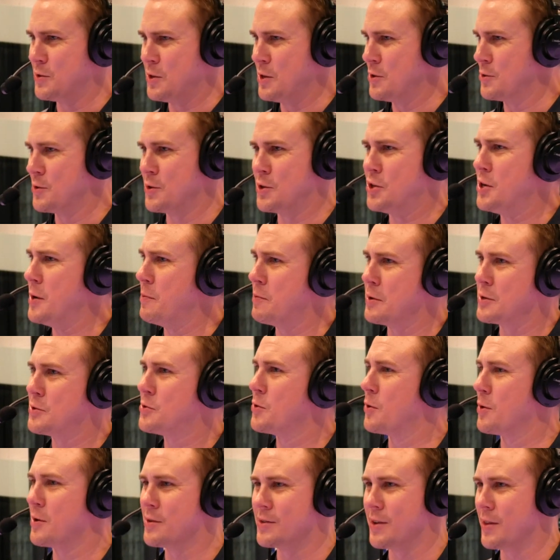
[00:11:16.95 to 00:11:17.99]
these are the cheapest
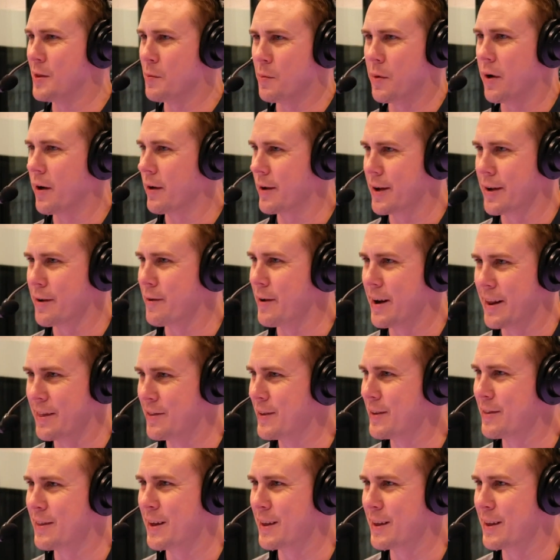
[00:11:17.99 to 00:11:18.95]
doors on the market or anything